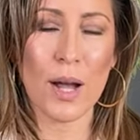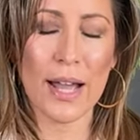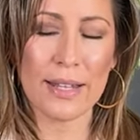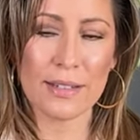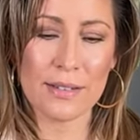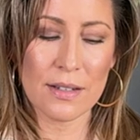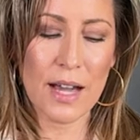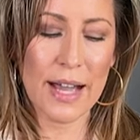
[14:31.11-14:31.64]

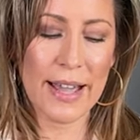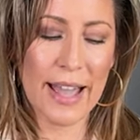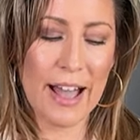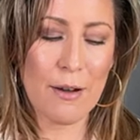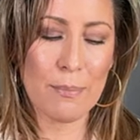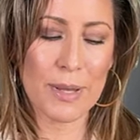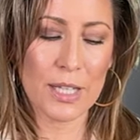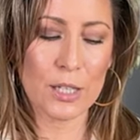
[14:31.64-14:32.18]
I
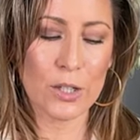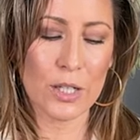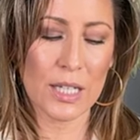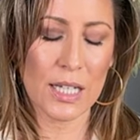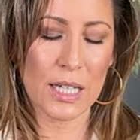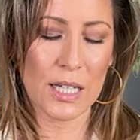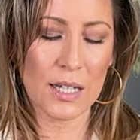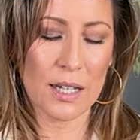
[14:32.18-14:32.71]
have been
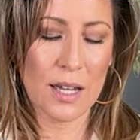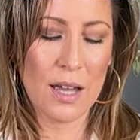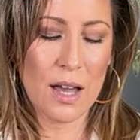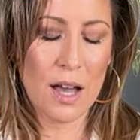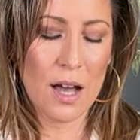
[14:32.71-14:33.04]
looking